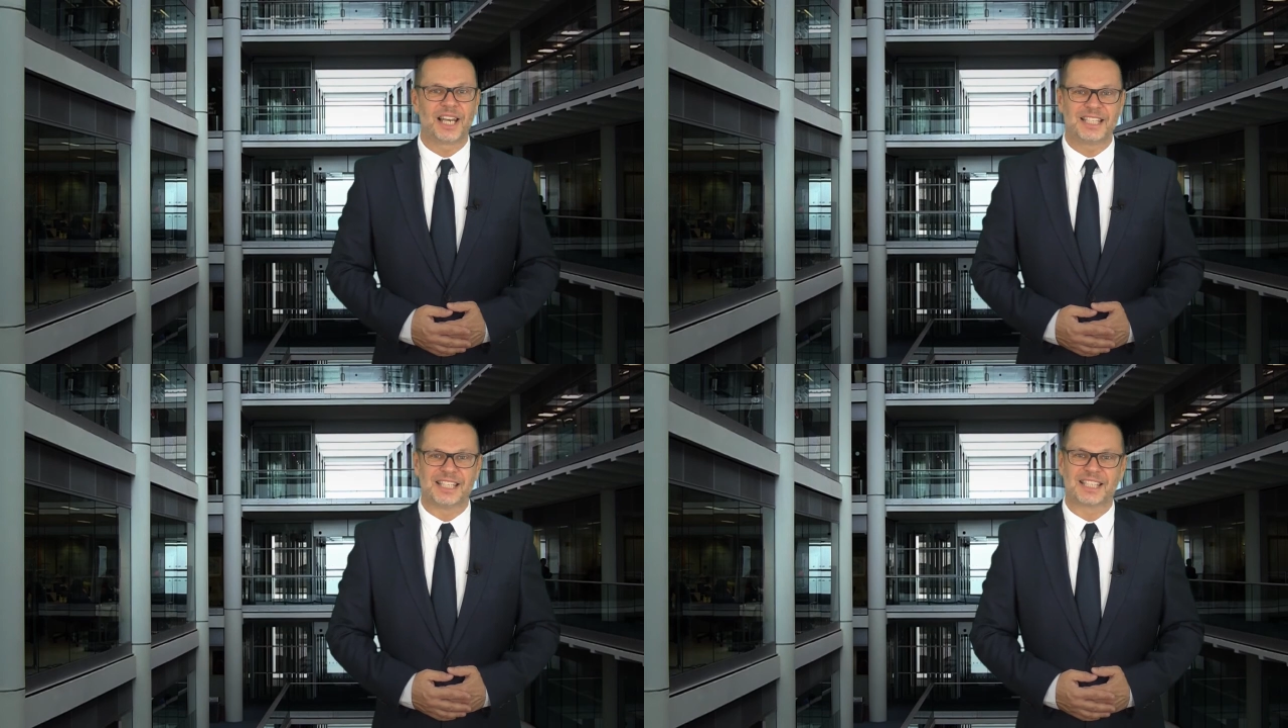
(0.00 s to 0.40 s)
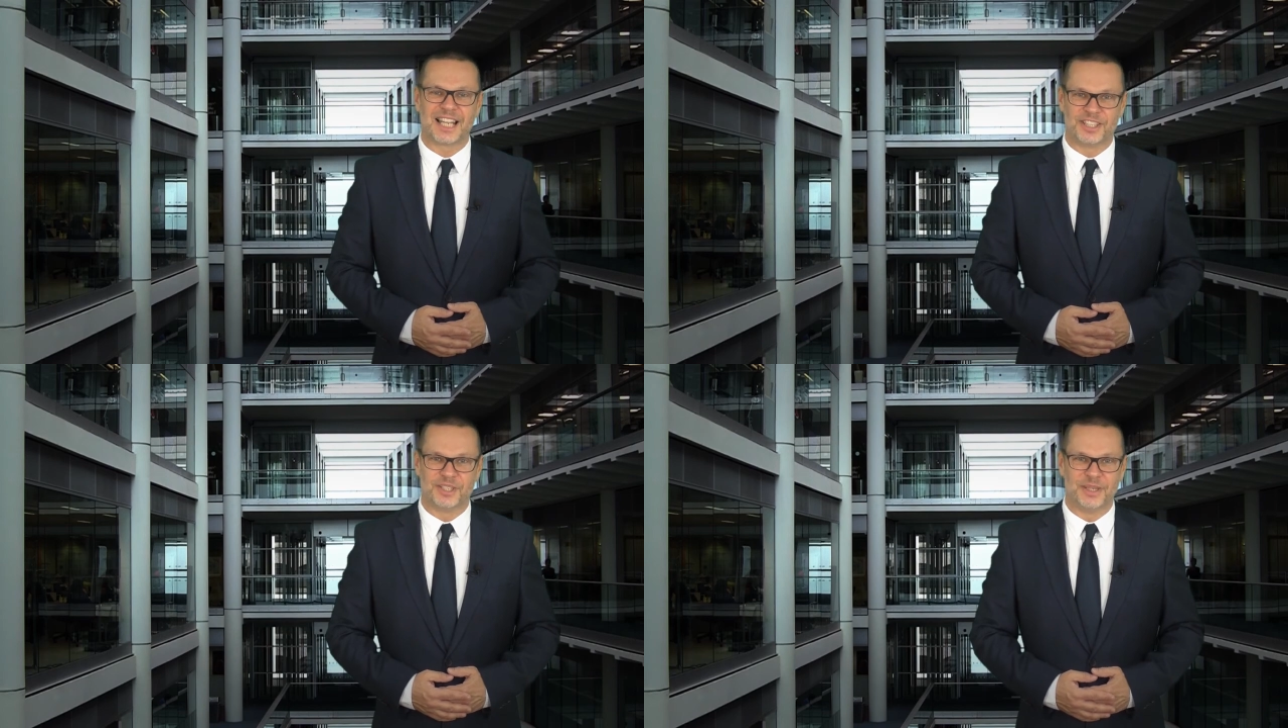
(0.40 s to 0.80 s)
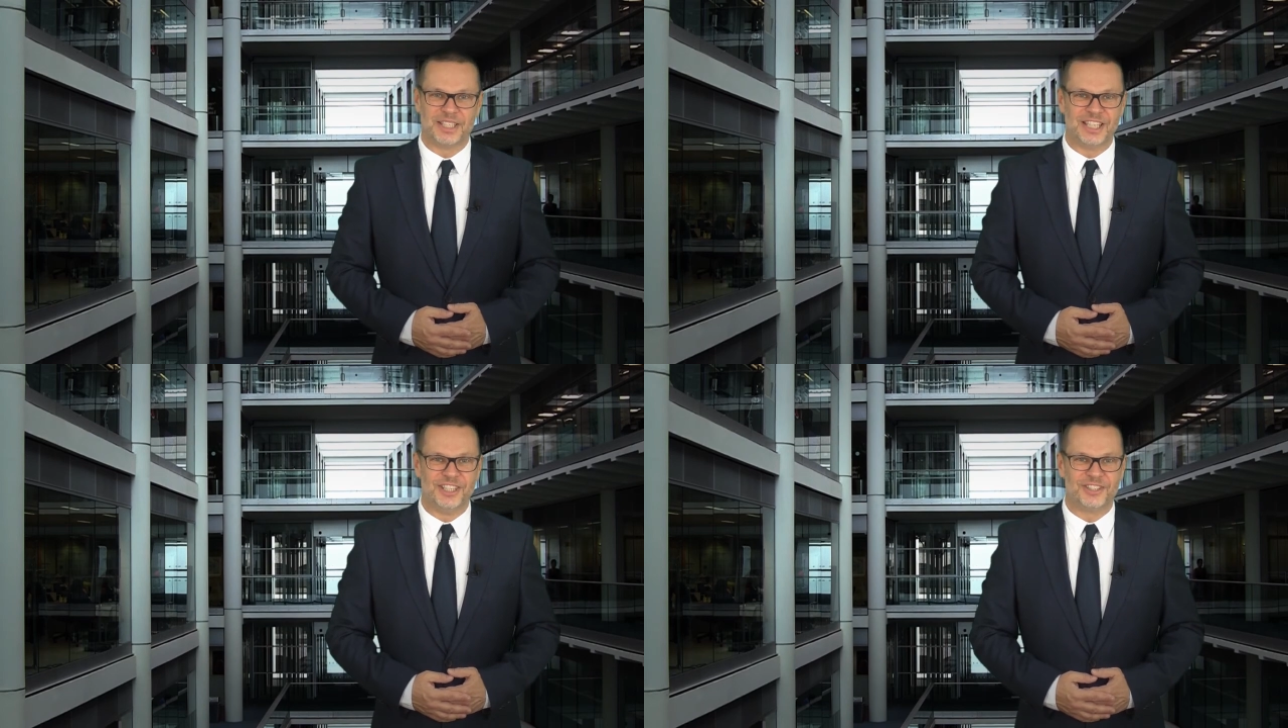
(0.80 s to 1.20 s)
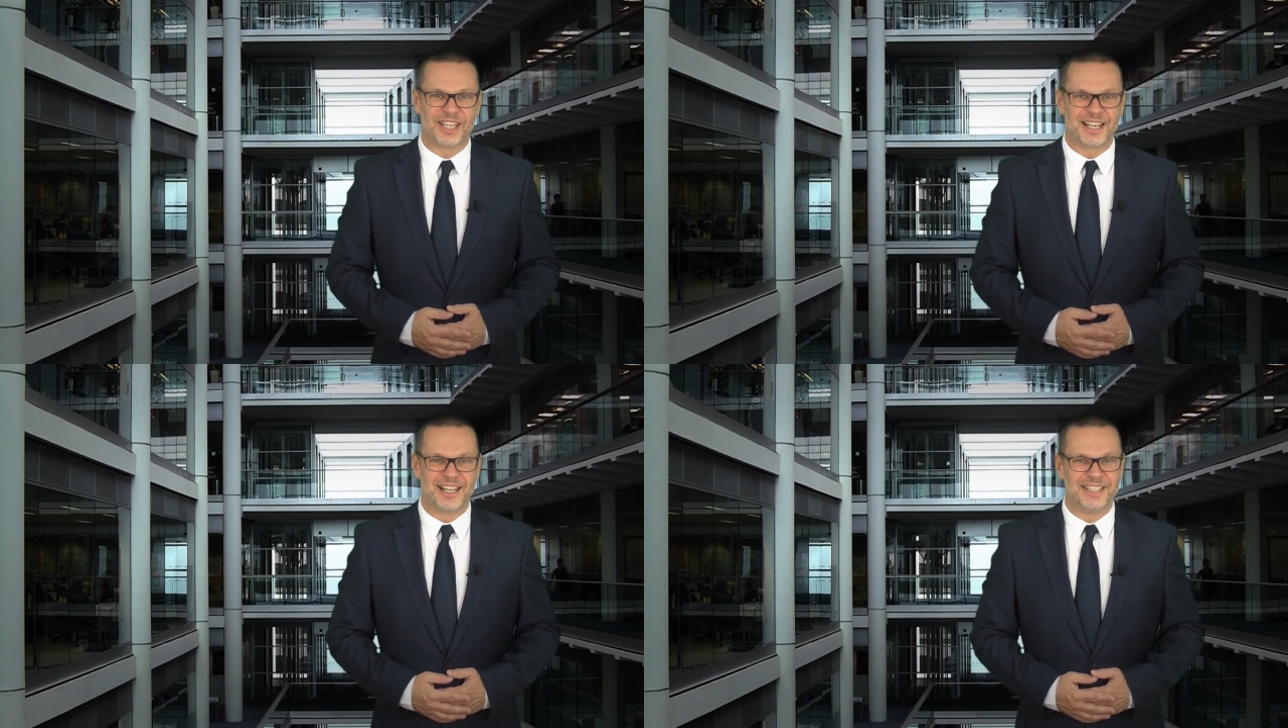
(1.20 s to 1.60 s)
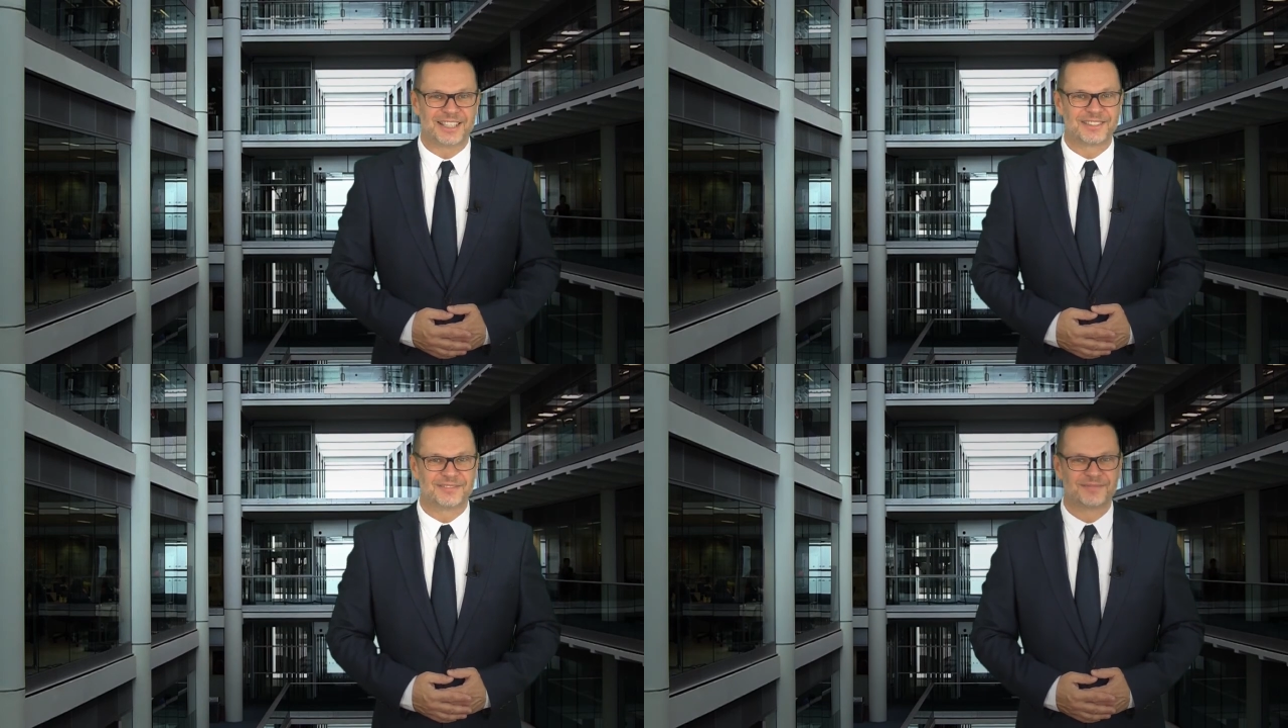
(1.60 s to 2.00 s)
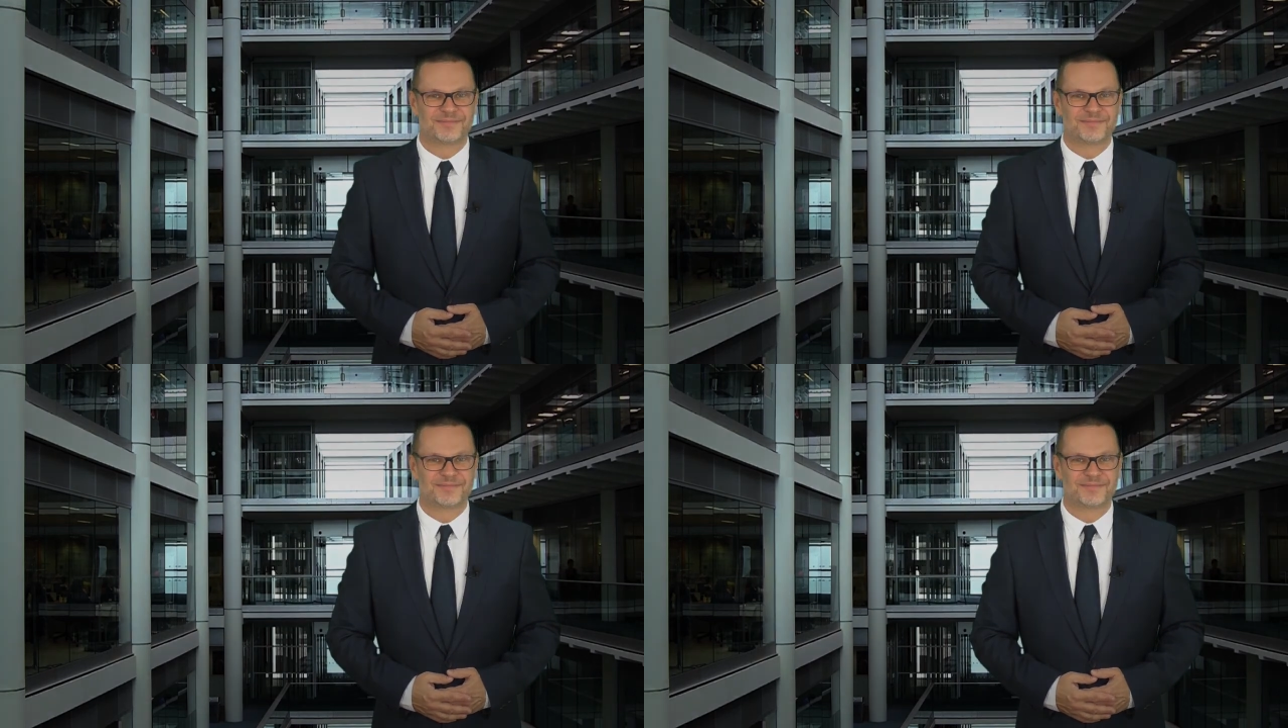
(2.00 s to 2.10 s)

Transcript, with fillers: the latest LGBT news headlines.